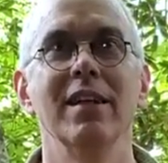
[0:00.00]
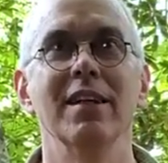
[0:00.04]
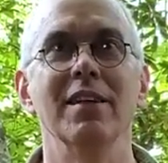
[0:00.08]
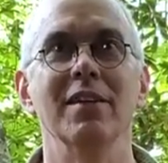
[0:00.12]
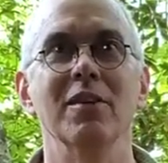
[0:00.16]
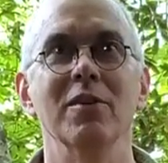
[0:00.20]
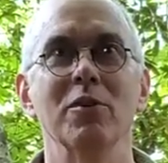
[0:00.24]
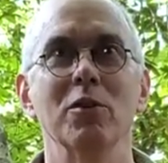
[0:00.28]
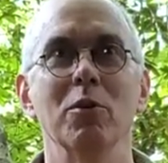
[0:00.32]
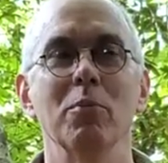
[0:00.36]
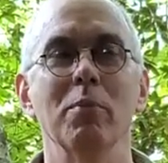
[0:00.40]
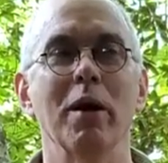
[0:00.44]

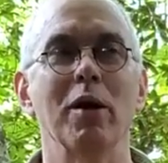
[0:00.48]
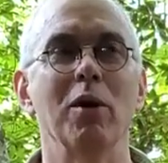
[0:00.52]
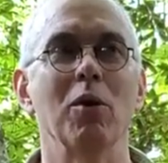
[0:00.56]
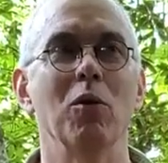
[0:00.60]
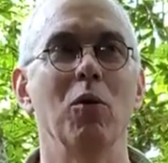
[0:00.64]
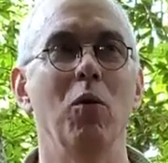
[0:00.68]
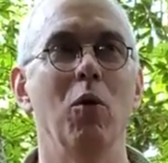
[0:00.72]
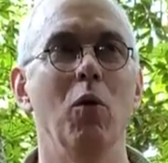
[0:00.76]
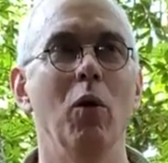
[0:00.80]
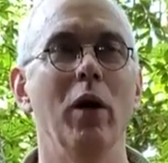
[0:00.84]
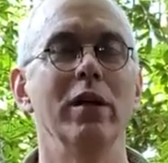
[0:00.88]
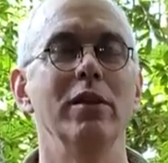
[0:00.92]
No matter
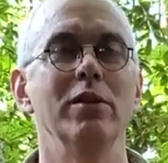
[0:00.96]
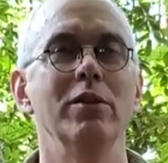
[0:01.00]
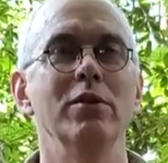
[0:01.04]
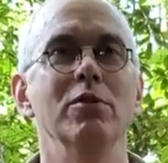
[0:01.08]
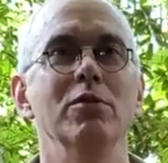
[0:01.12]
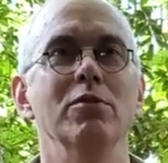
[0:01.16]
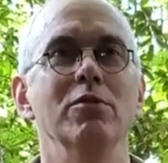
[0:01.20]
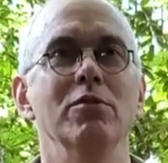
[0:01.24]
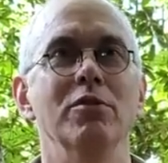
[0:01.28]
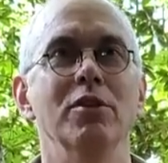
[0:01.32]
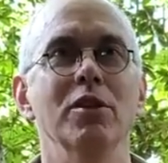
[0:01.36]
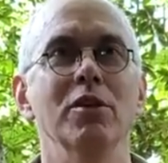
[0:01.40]
what
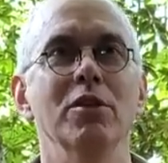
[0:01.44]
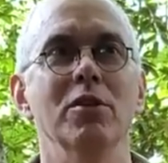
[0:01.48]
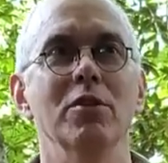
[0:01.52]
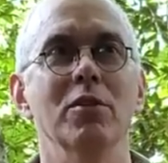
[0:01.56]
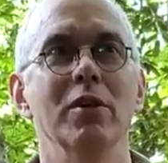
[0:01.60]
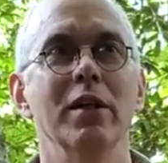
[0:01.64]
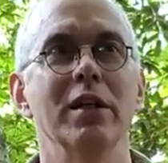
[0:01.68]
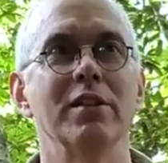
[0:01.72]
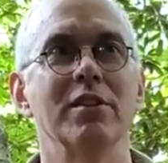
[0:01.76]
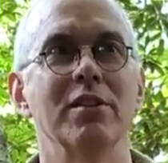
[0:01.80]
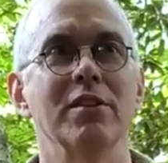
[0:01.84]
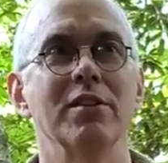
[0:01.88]
you do,
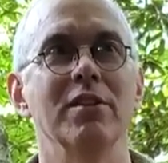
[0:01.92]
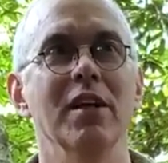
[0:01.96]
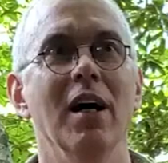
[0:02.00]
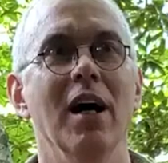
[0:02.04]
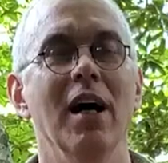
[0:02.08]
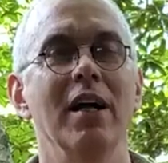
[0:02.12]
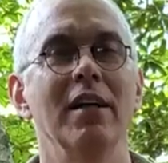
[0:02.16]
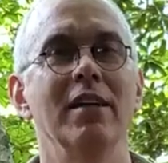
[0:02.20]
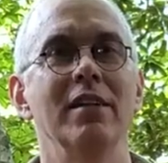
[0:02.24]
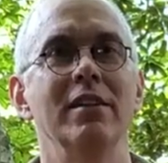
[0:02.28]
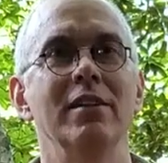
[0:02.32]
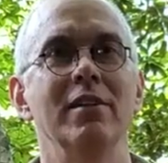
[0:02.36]

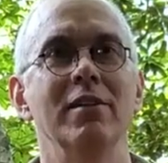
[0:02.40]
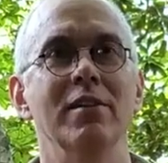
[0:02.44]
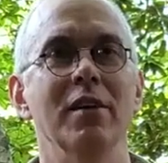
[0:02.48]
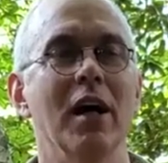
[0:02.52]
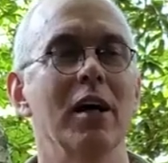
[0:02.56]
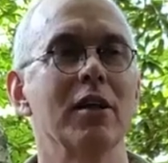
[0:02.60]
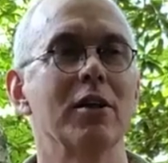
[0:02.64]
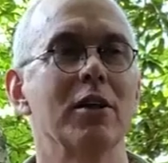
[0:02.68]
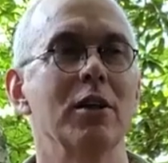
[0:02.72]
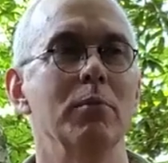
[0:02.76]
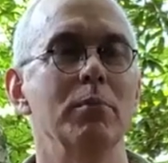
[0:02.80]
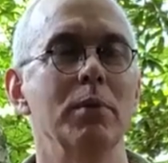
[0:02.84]
you're
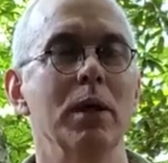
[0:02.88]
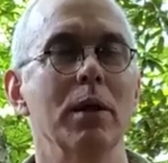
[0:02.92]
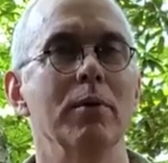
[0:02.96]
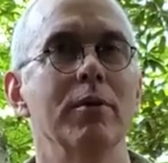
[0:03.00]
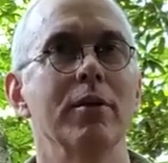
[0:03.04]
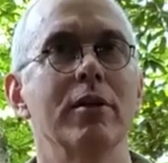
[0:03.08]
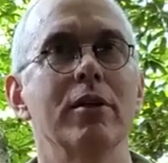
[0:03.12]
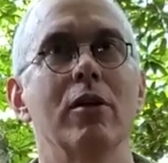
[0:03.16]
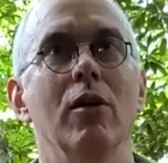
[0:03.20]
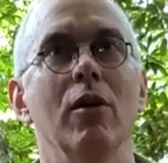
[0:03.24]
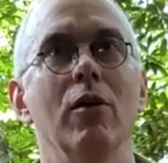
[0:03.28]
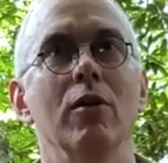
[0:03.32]
not going to be able
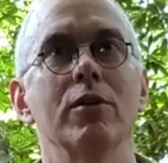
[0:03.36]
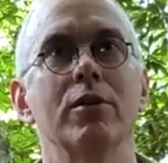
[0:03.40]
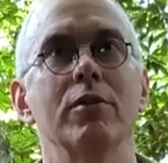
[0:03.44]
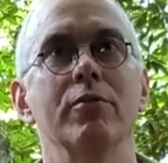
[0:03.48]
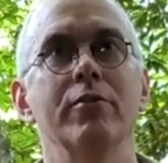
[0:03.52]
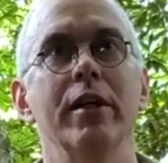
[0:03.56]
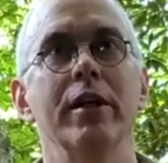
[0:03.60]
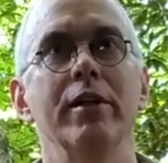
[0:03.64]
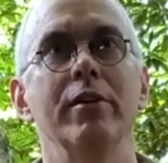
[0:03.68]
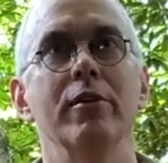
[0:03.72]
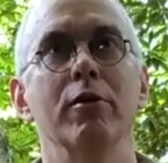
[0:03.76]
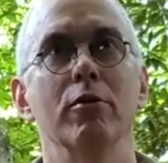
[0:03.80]
to
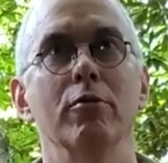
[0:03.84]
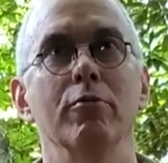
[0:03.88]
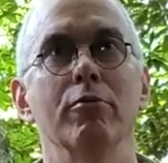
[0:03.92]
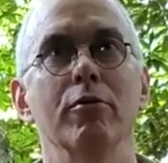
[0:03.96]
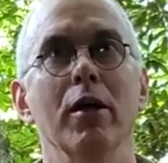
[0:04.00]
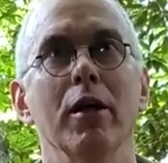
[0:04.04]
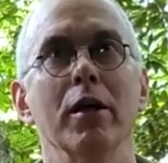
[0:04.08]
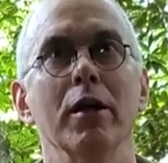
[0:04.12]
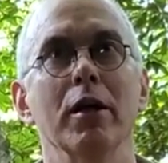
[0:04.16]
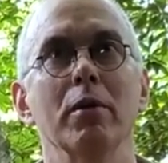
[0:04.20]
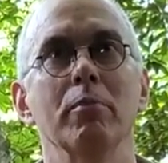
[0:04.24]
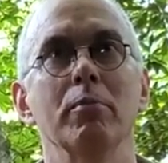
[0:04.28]
cultivate
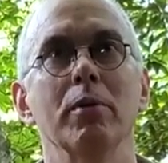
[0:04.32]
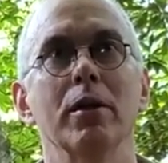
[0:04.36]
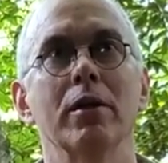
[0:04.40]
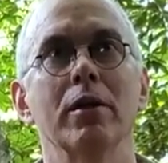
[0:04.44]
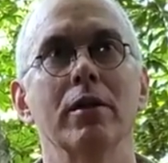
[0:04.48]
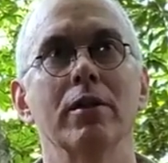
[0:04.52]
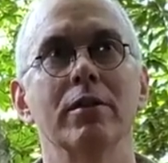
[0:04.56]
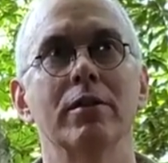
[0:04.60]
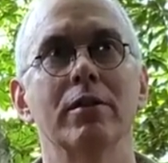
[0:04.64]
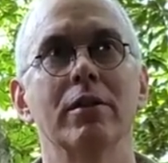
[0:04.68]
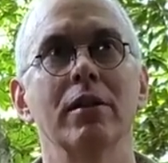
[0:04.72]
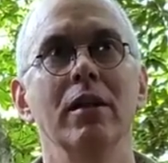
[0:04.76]
nirvana,
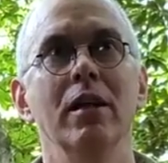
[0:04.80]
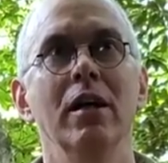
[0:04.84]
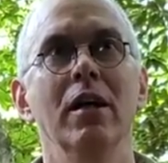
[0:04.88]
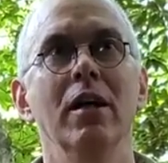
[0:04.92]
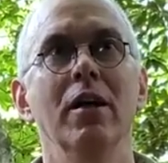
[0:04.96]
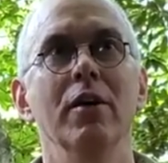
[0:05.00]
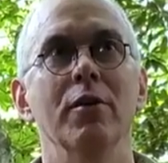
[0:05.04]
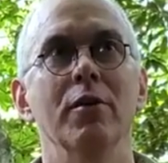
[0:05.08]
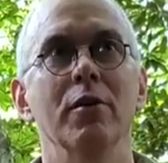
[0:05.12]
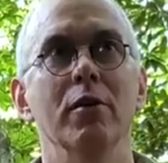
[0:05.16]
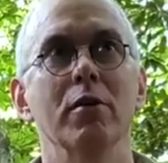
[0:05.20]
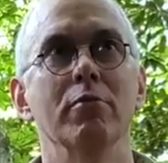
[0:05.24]
because
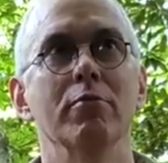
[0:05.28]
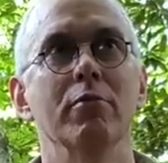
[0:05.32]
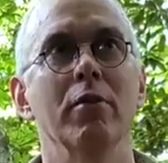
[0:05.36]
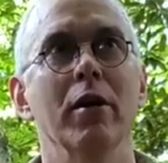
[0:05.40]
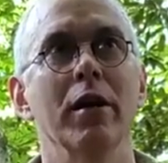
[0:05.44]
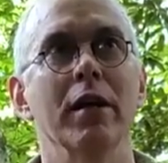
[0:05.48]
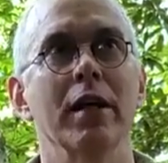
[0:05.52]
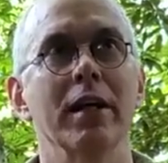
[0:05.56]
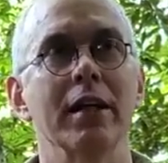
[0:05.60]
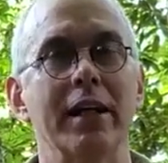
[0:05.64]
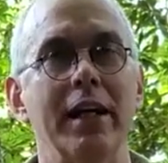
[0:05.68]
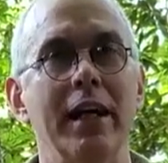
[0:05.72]

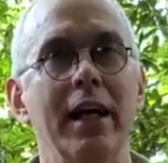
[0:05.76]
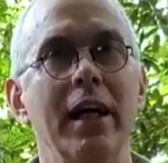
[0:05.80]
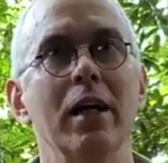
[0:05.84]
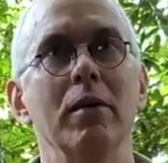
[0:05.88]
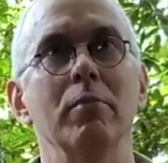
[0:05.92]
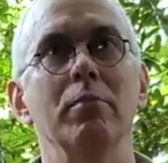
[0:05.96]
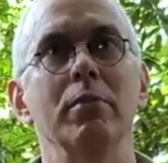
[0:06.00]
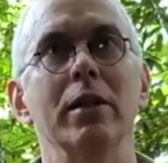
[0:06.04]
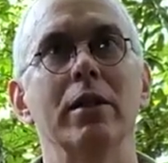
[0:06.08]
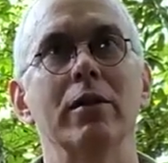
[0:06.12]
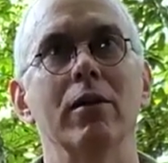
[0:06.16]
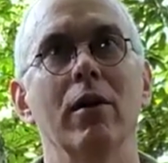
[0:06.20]
nirvana
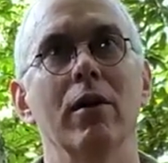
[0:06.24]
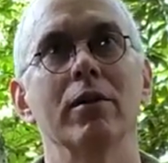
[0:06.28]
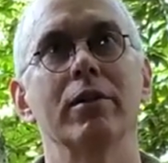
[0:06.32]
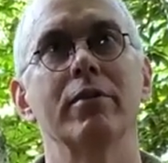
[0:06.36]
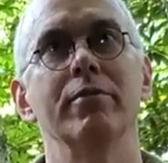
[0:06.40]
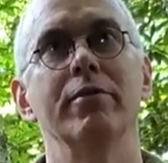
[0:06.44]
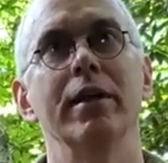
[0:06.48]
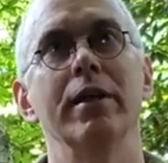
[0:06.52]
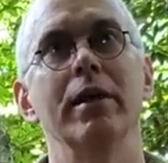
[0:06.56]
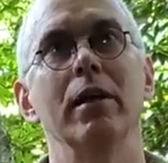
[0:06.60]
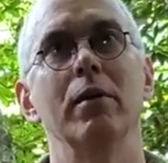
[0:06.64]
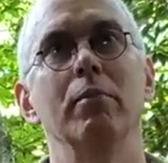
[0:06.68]
can't be
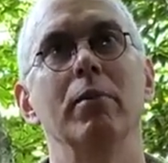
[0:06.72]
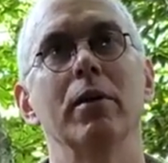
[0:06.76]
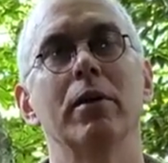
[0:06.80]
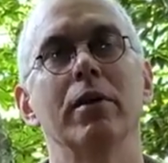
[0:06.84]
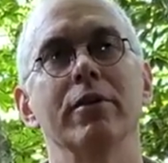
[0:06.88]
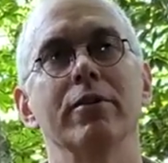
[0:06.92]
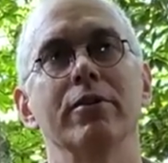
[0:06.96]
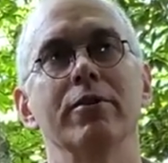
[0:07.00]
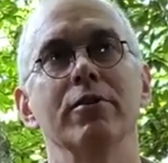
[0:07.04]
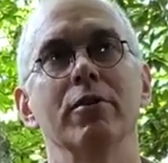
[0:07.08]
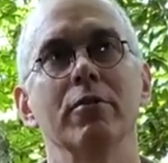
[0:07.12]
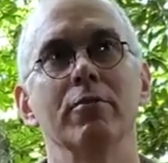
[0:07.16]
cultivated,
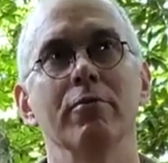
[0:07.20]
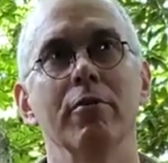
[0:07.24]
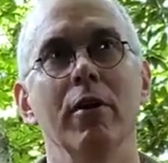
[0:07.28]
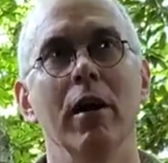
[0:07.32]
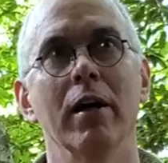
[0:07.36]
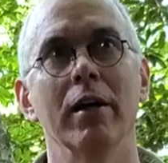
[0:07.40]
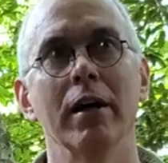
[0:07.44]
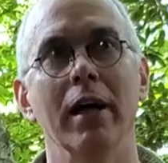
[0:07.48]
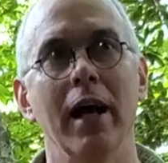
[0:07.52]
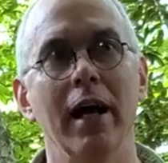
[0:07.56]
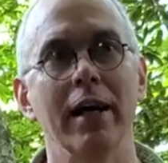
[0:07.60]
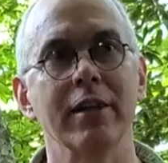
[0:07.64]
because
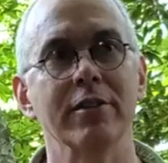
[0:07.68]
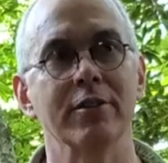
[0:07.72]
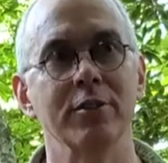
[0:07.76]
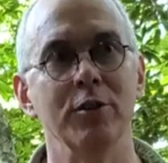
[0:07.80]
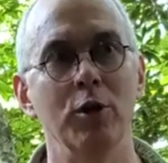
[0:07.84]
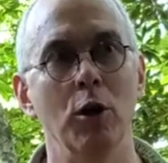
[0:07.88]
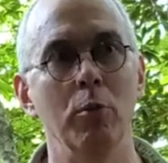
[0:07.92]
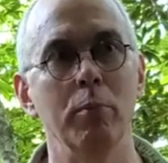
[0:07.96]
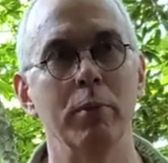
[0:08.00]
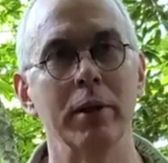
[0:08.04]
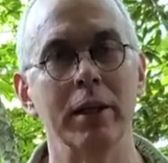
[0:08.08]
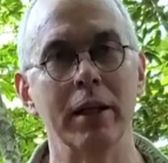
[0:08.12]
nirvana has
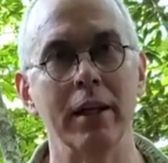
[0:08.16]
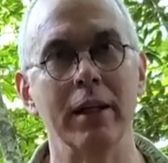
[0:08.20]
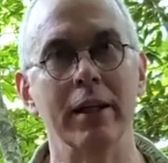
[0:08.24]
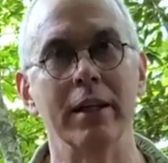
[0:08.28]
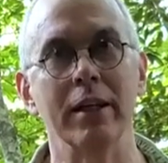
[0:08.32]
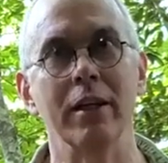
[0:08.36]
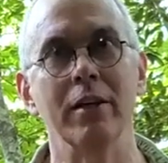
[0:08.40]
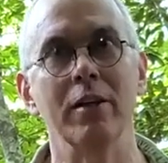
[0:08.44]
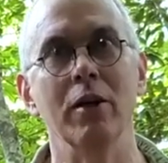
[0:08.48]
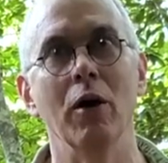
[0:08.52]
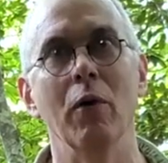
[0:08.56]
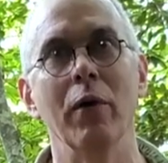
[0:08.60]
no beginning
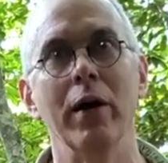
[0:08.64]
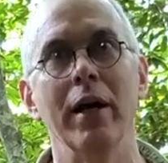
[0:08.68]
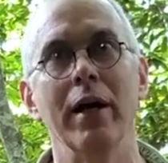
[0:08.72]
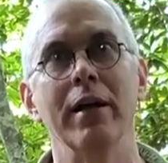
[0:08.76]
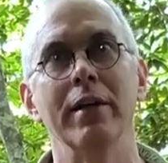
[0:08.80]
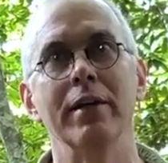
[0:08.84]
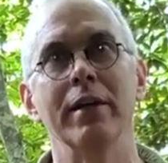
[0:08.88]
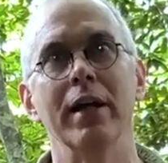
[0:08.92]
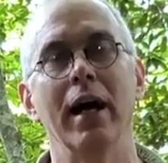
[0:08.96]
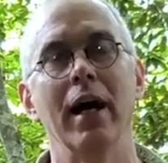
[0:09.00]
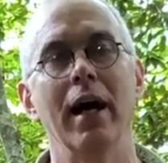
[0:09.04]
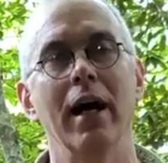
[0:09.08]
and no
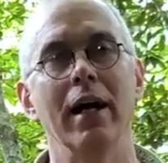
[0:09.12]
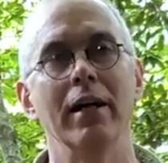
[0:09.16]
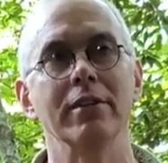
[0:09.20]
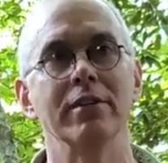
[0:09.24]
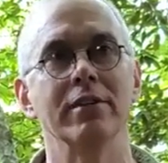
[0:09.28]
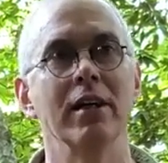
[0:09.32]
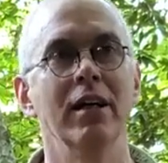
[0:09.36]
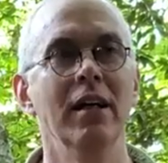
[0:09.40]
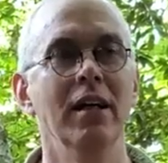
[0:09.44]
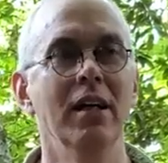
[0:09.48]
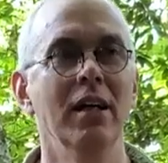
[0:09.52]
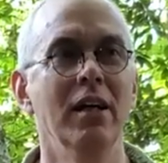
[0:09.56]
end. It has